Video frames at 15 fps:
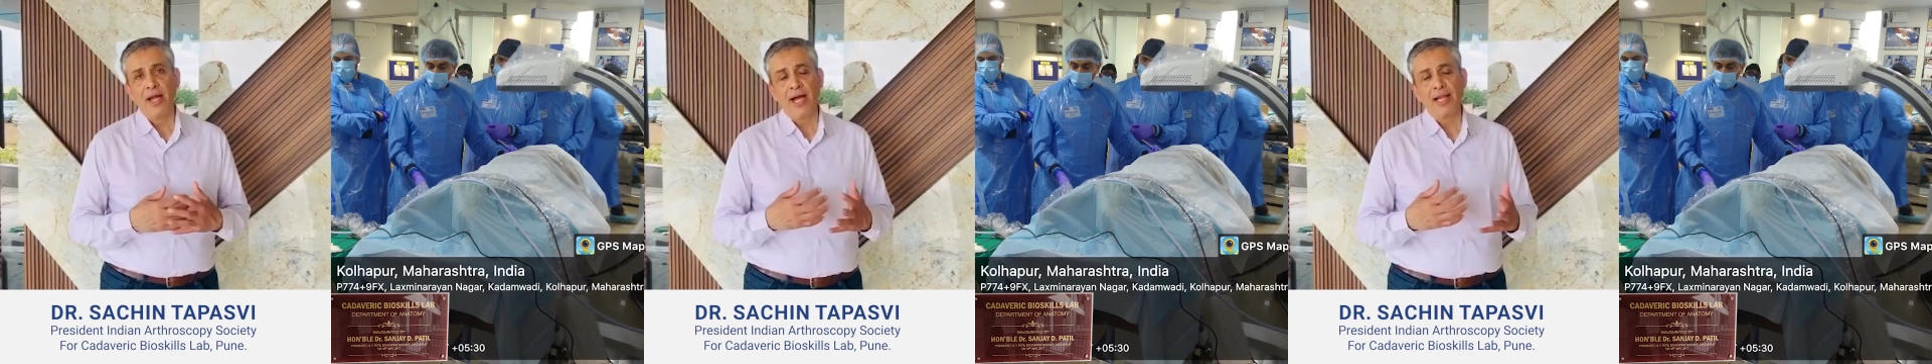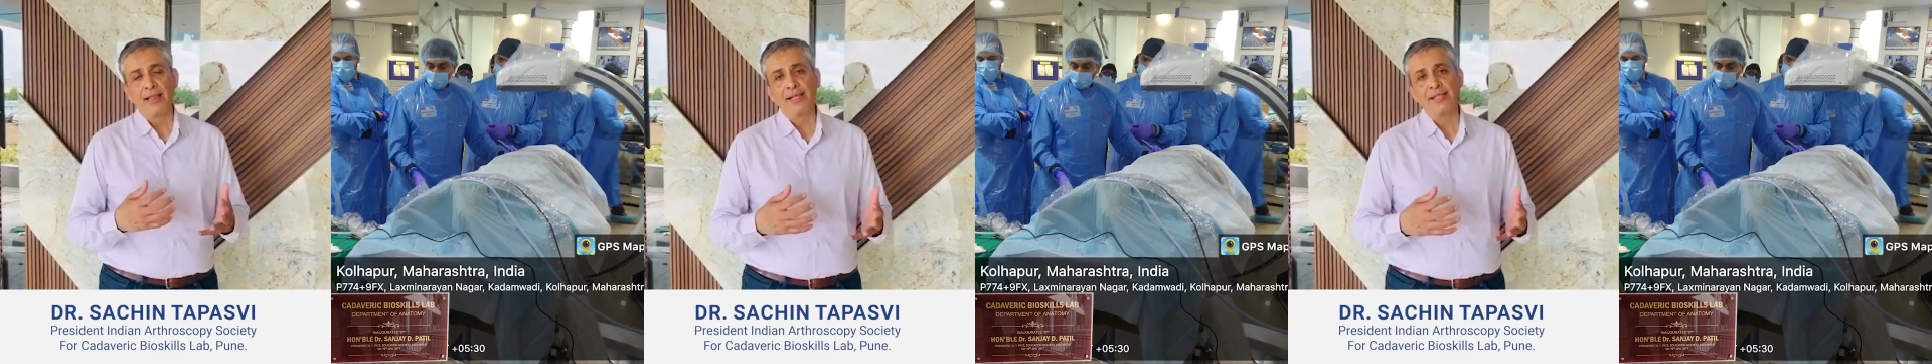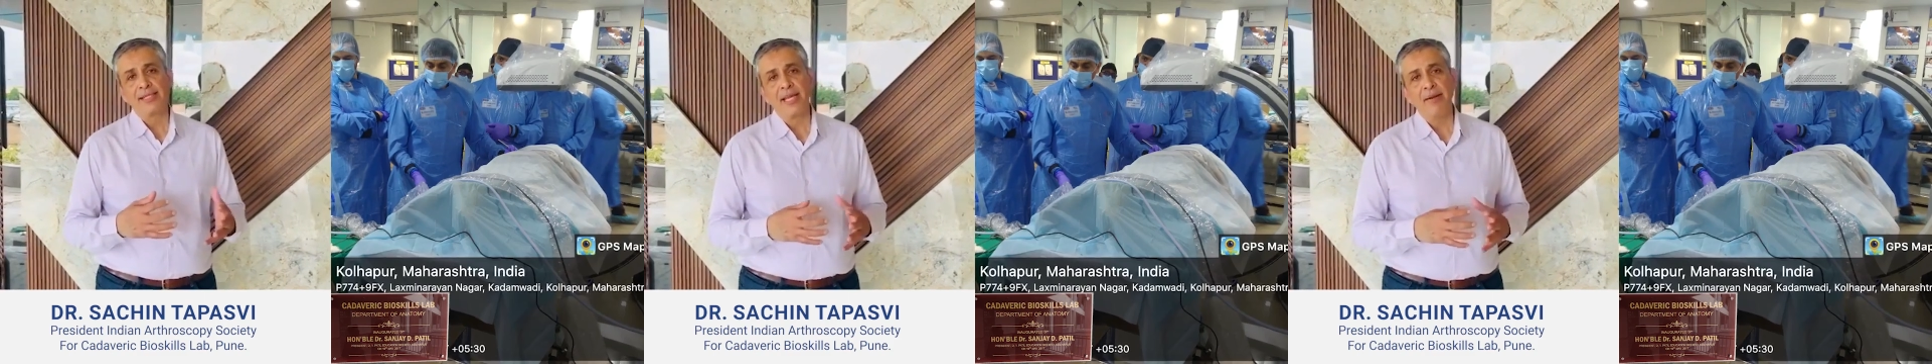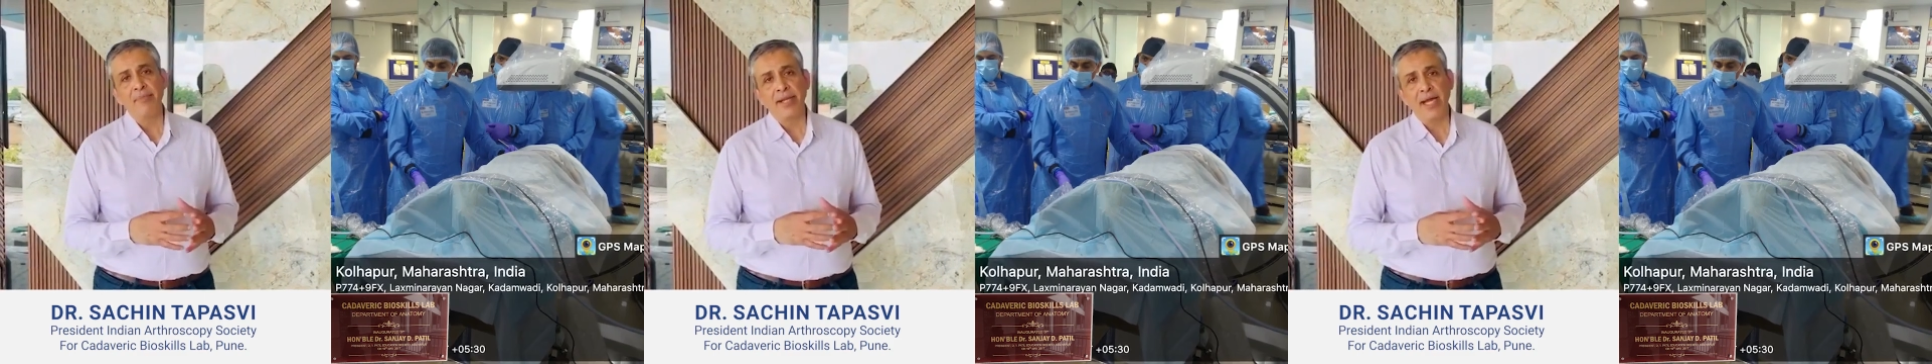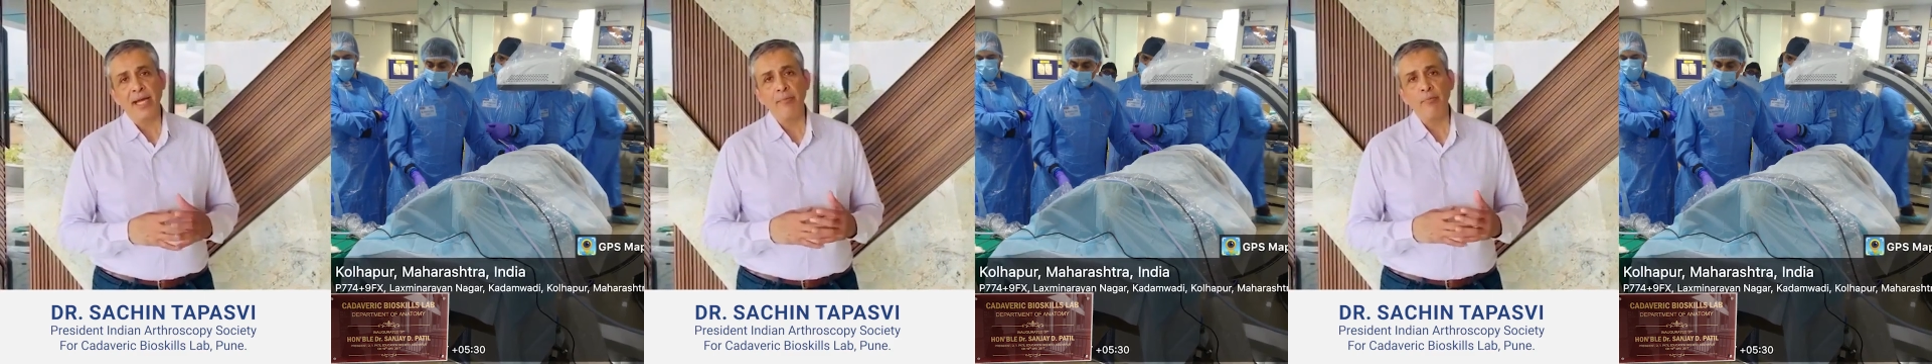At the same
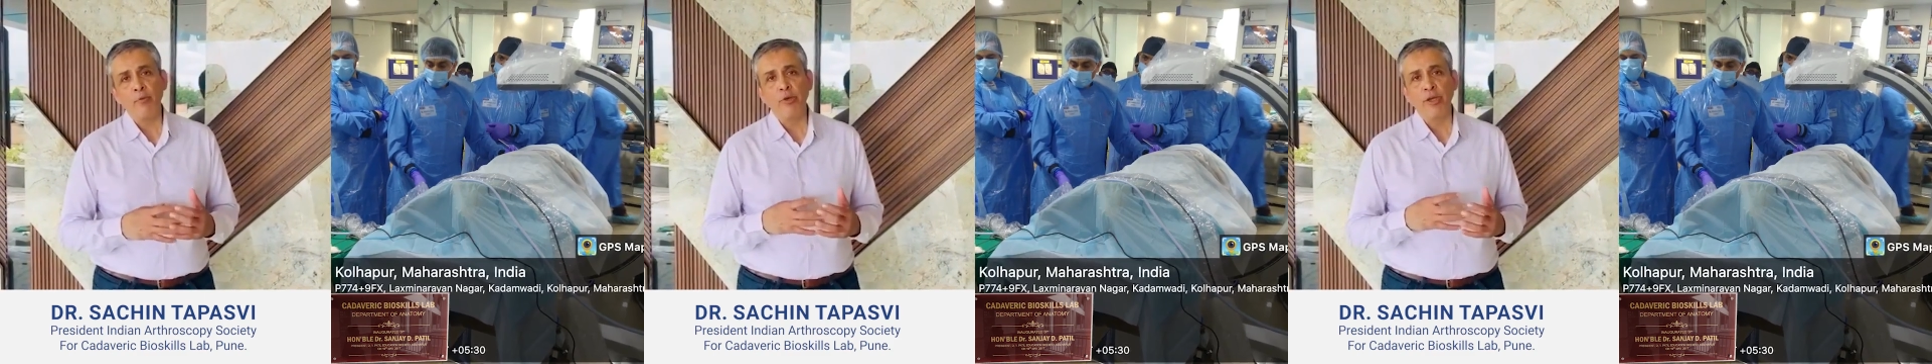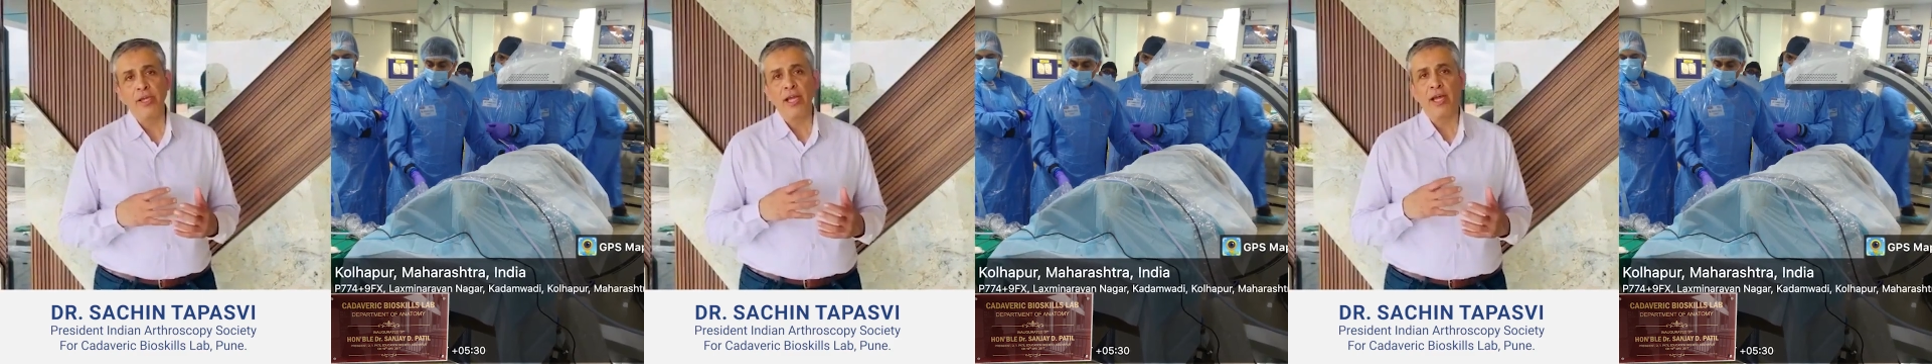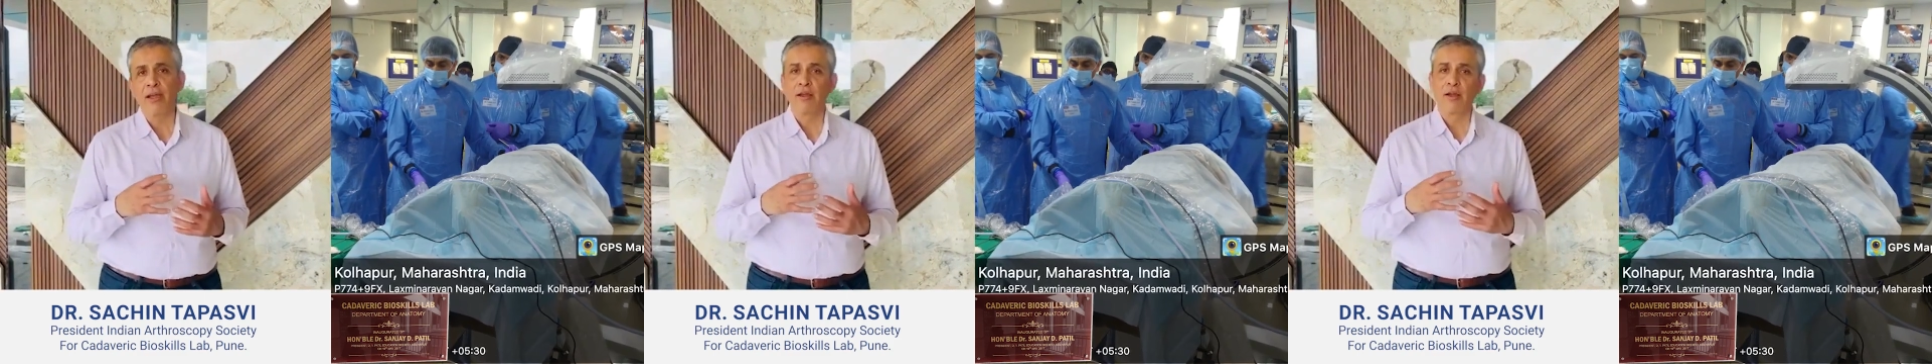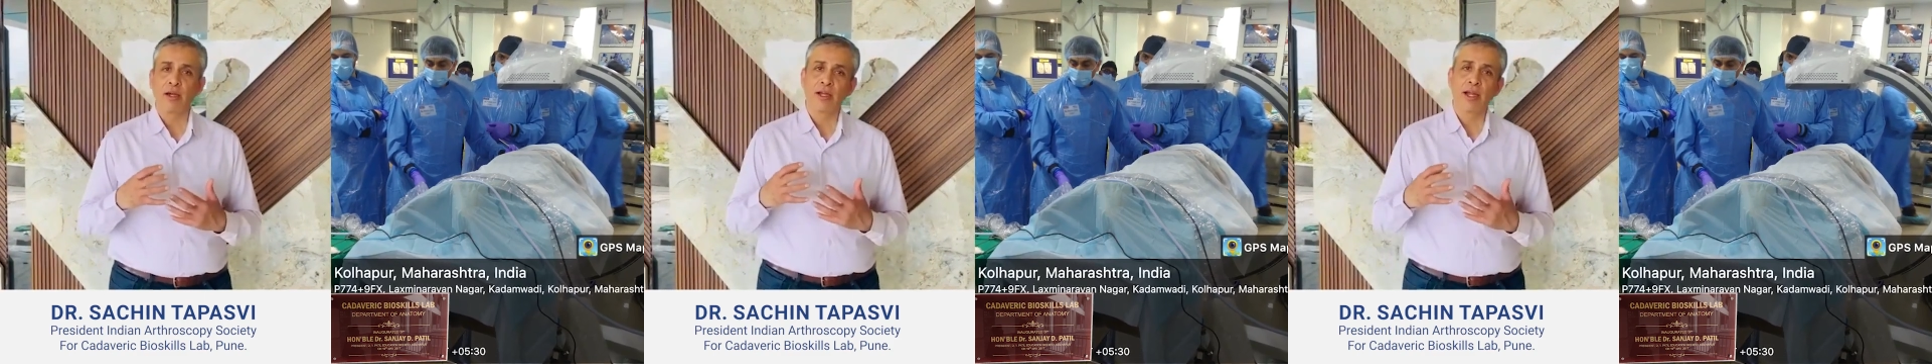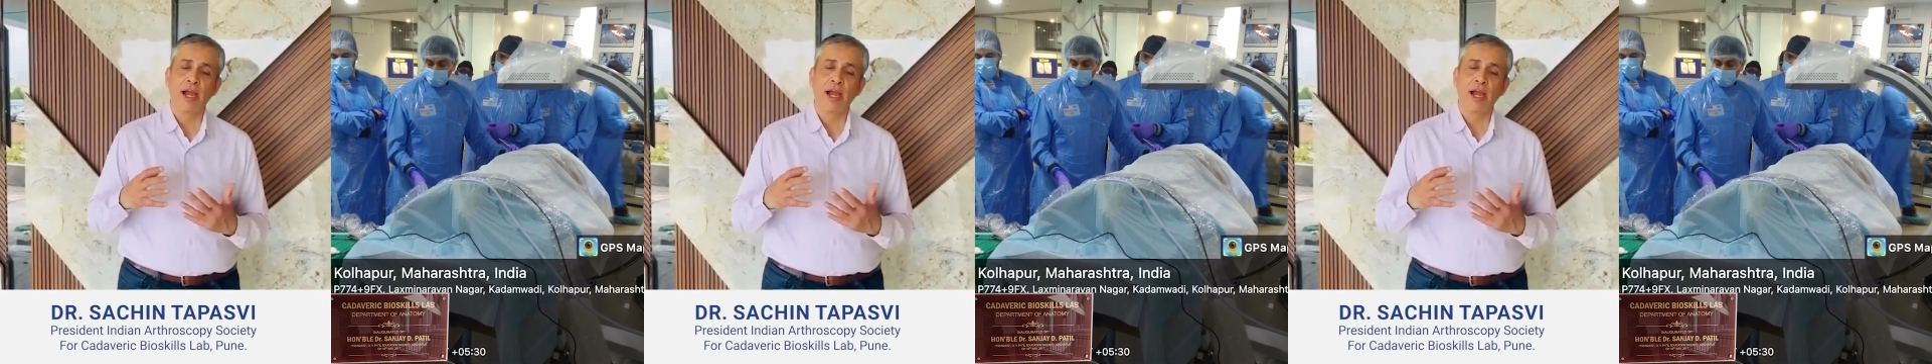time, we uh,